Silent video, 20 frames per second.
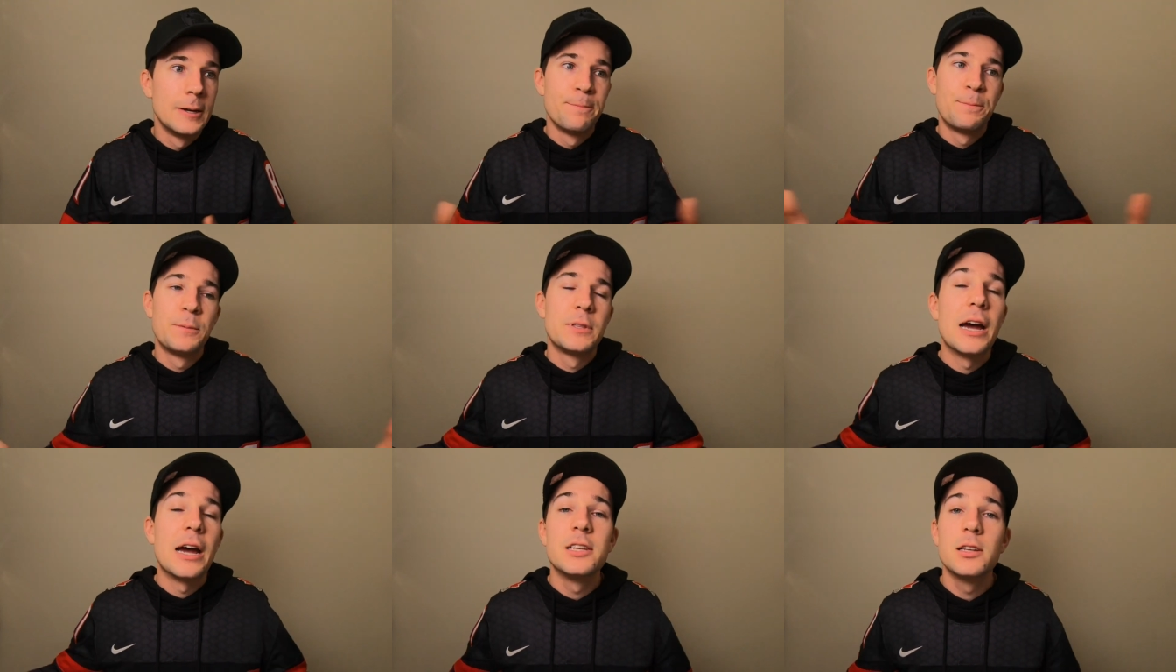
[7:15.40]

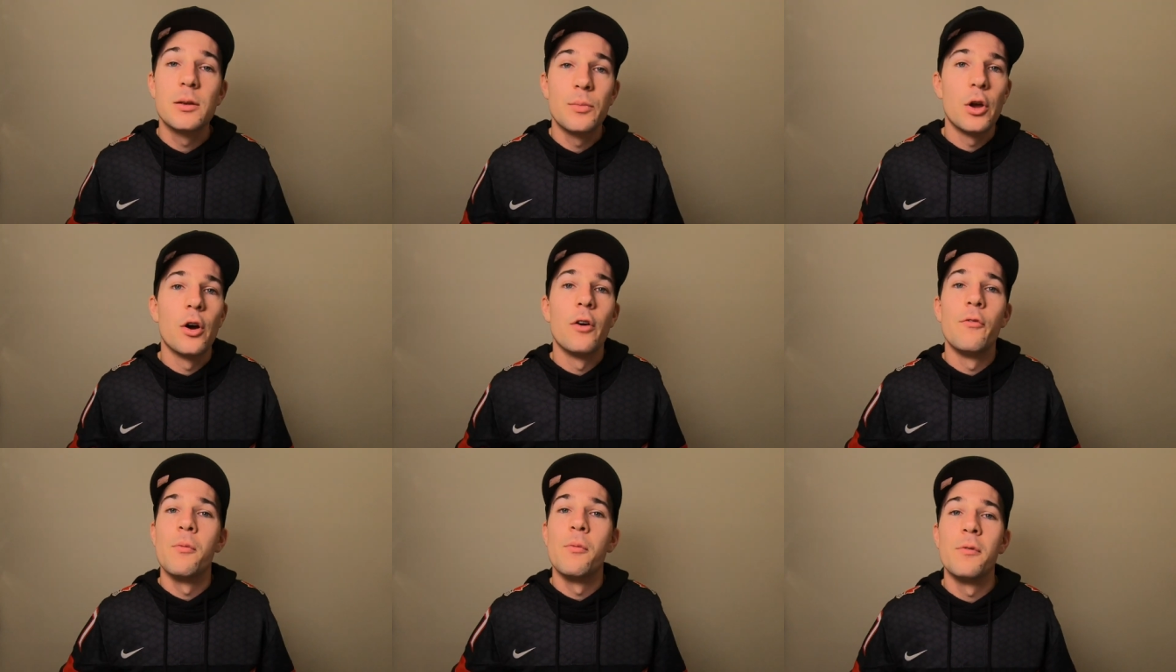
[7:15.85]
day's gonna be
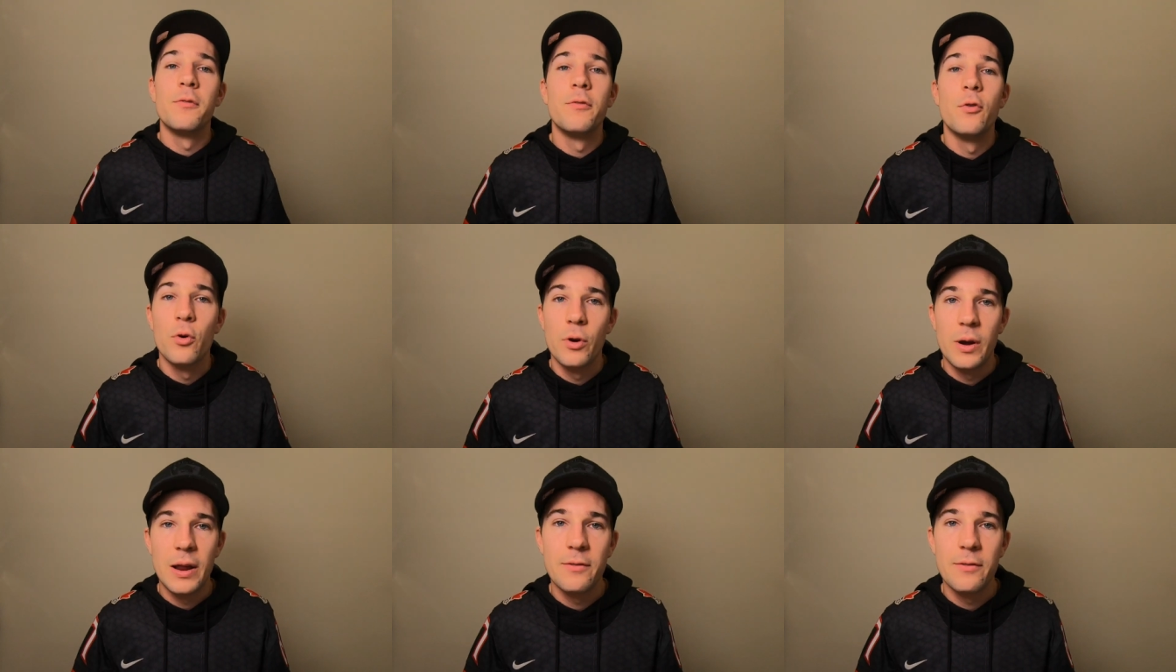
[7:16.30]
over
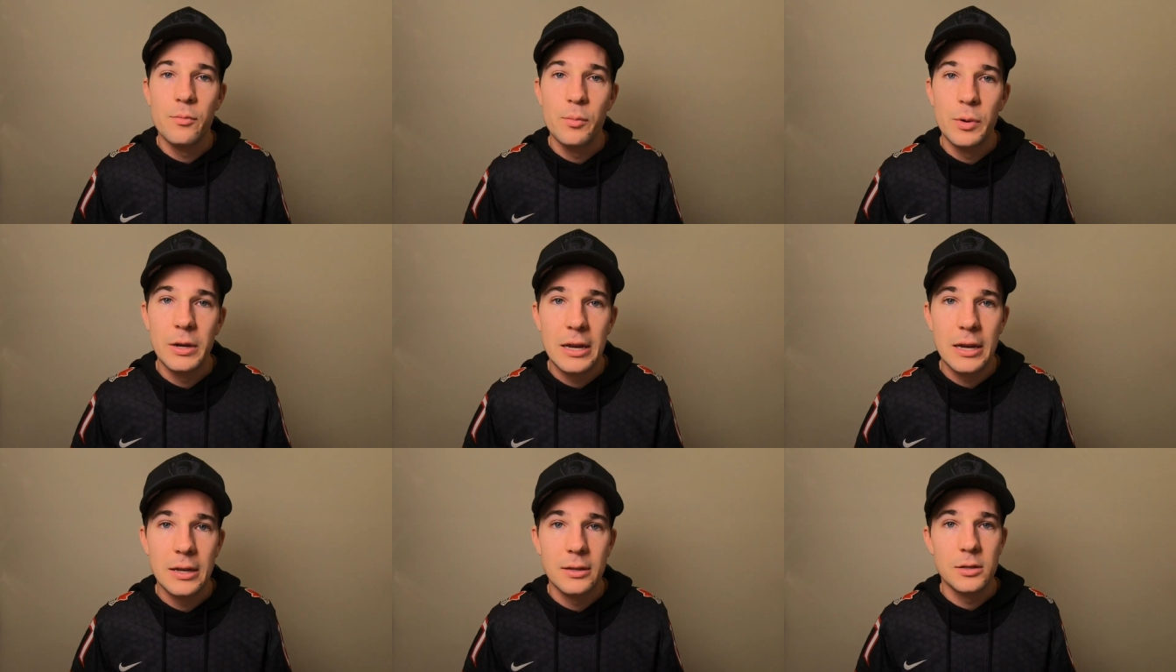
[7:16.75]
before it even
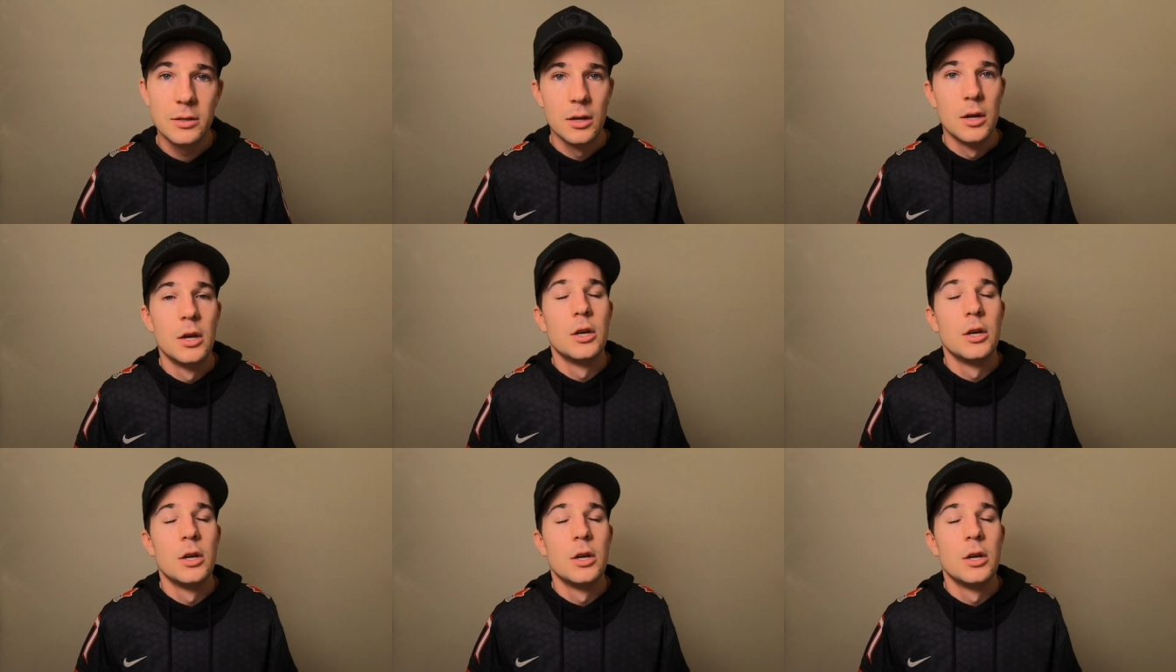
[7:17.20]
begins.